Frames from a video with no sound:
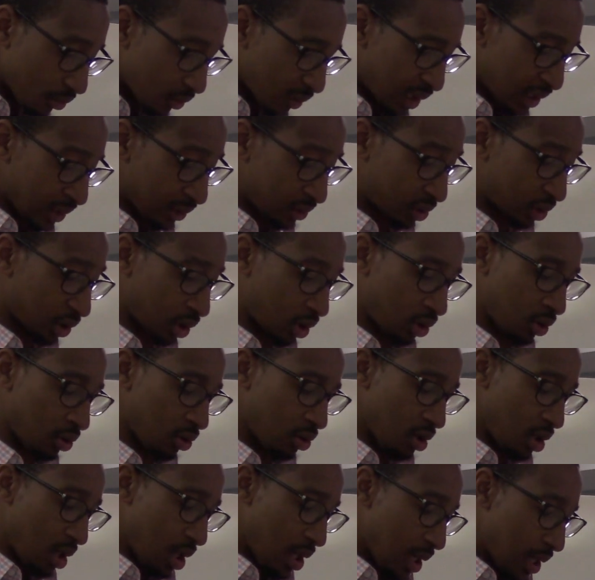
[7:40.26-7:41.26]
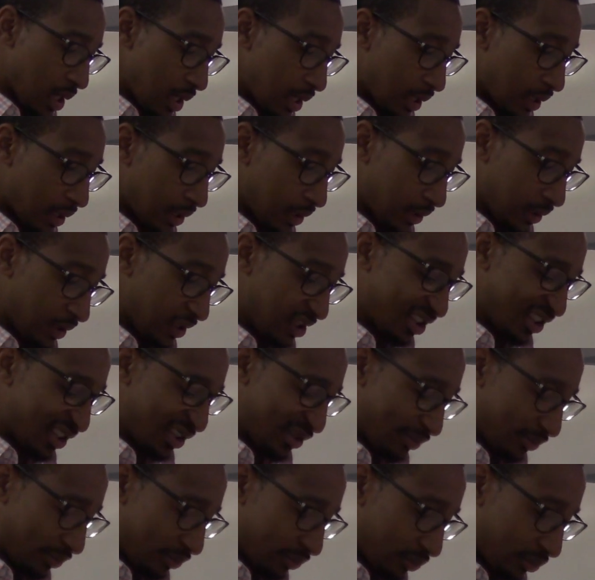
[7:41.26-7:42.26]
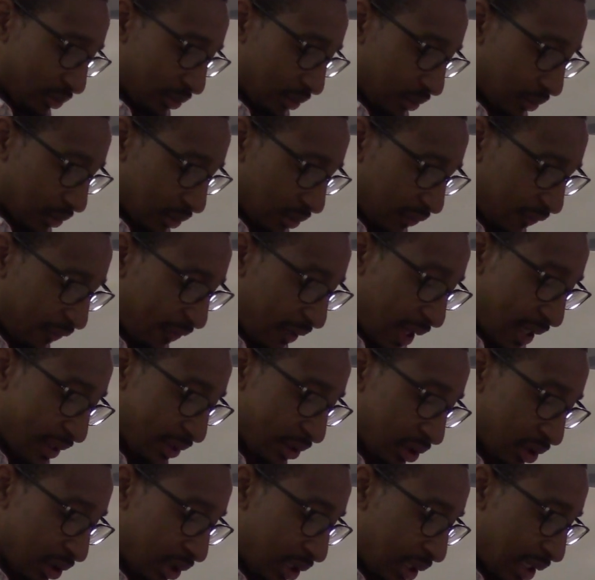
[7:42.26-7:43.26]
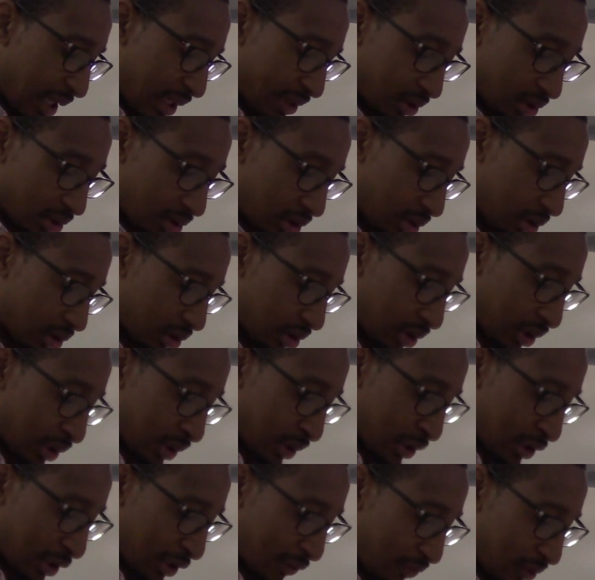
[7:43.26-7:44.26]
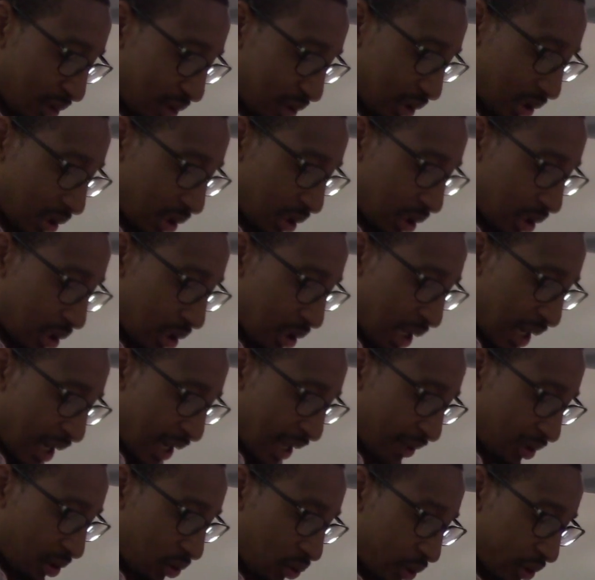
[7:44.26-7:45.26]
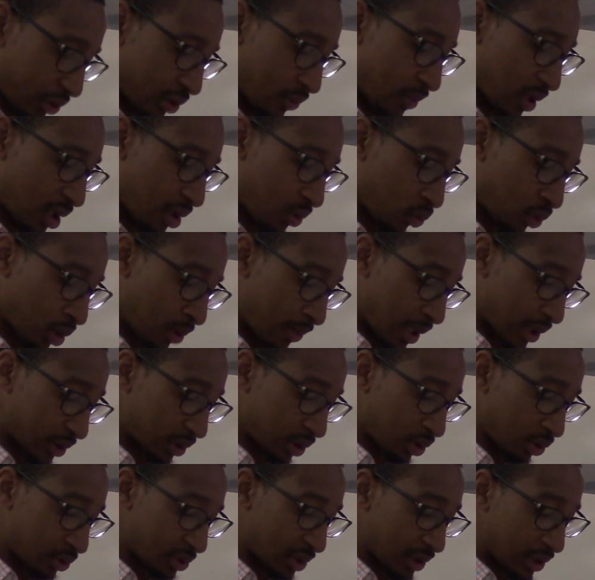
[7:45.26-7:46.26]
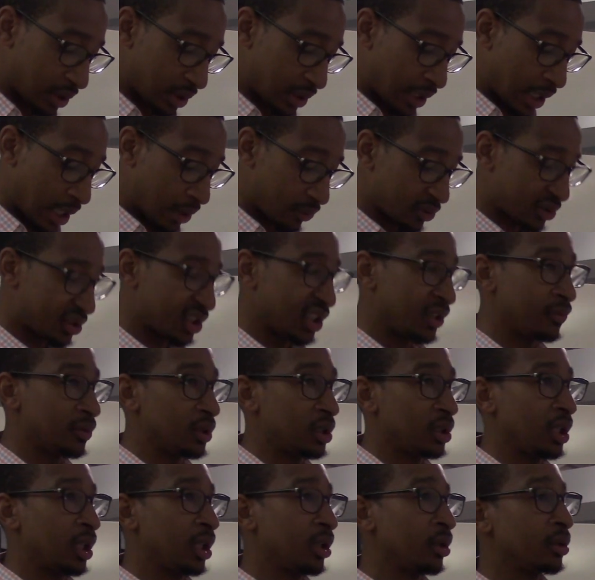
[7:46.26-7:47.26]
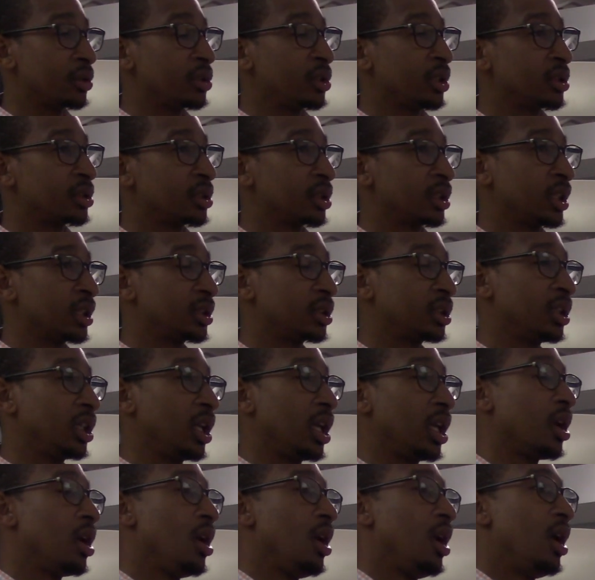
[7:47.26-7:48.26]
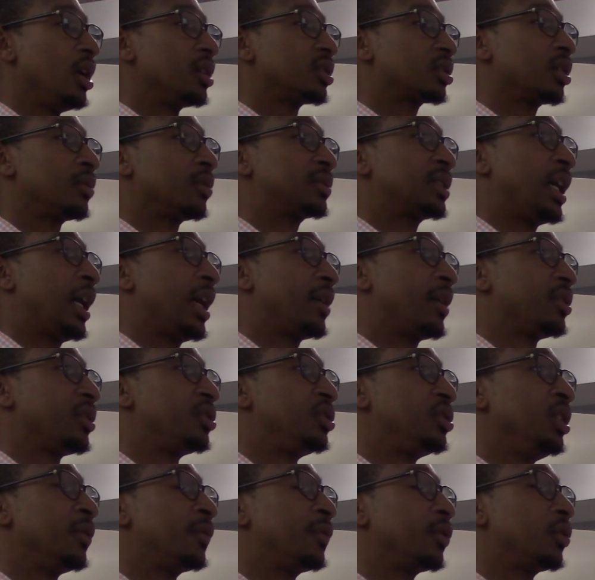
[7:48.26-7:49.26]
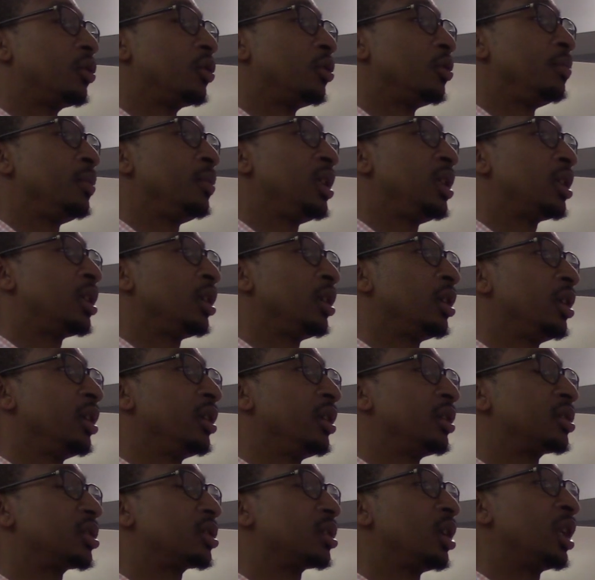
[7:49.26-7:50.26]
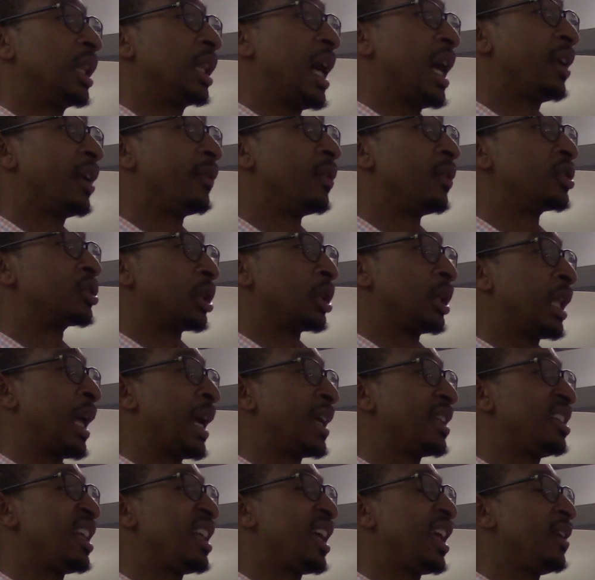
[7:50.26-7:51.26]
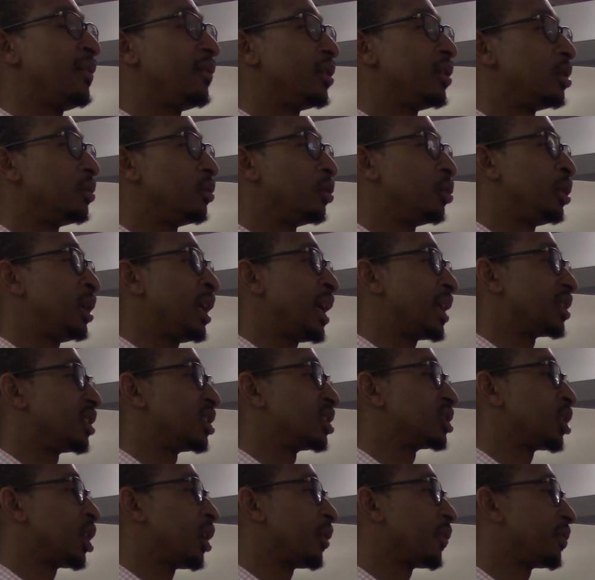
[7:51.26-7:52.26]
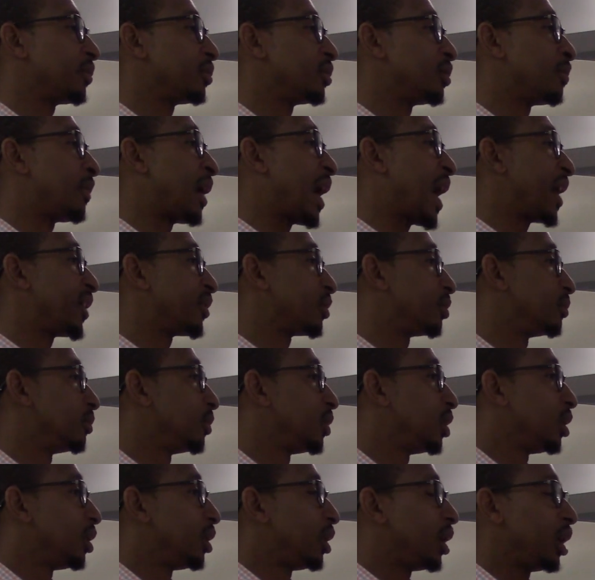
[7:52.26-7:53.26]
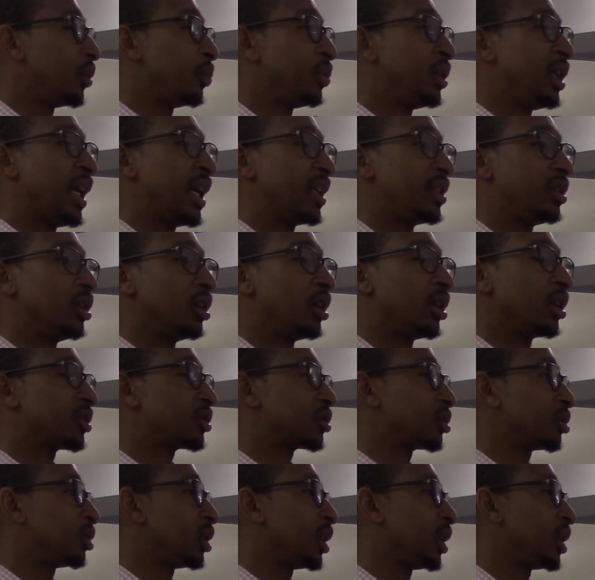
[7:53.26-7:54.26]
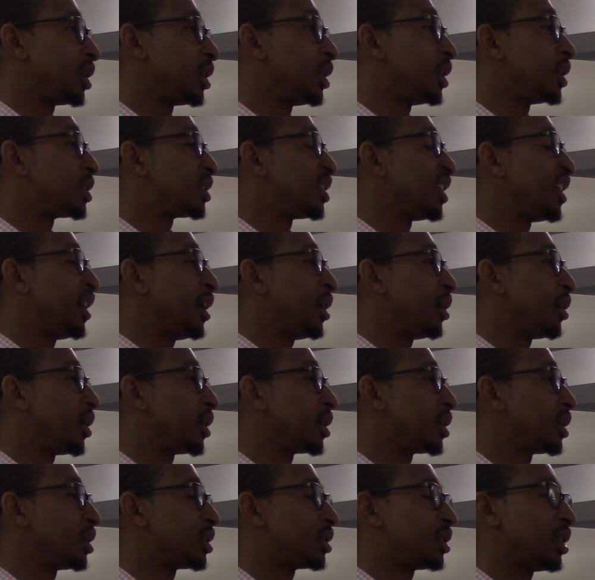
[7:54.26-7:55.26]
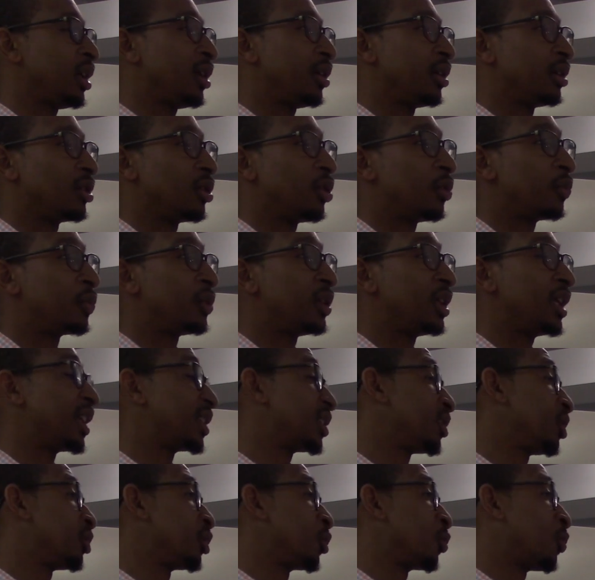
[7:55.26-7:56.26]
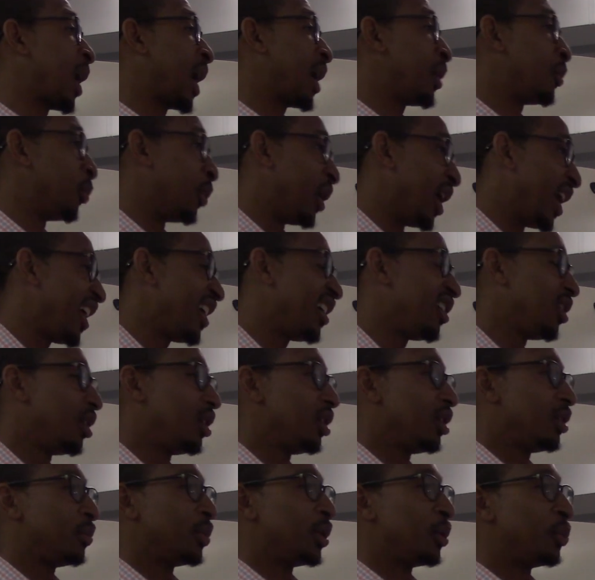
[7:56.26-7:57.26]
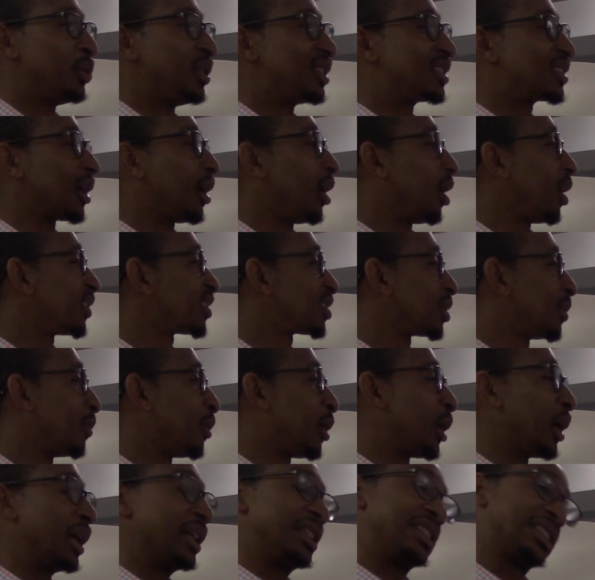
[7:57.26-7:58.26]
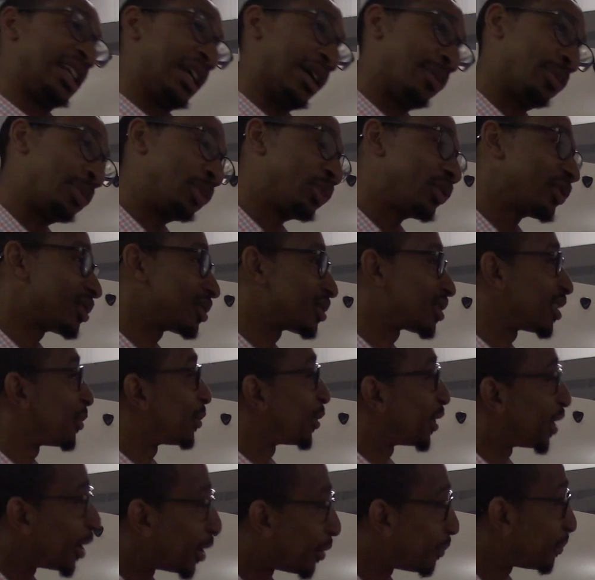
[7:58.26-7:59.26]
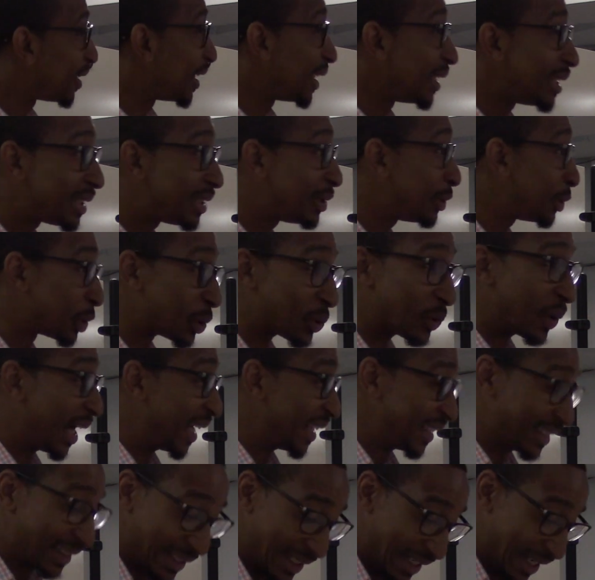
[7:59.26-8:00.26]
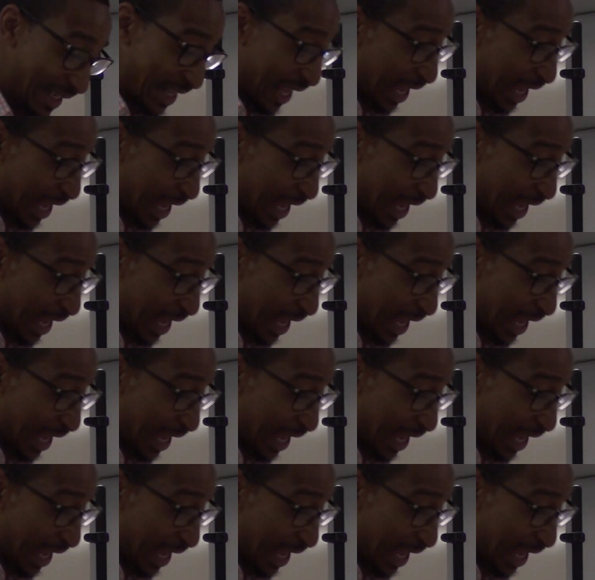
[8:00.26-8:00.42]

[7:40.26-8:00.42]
And so, finally, kind of to end everything, I had a question about what about those that did not receive an inheritance? And I think sometimes it's difficult because a lot of us are like David, where we had to start from the bottom. And we had to hustle and get there, and hopefully got there the right way. But we saw some of our examples. Some of them didn't do the right thing.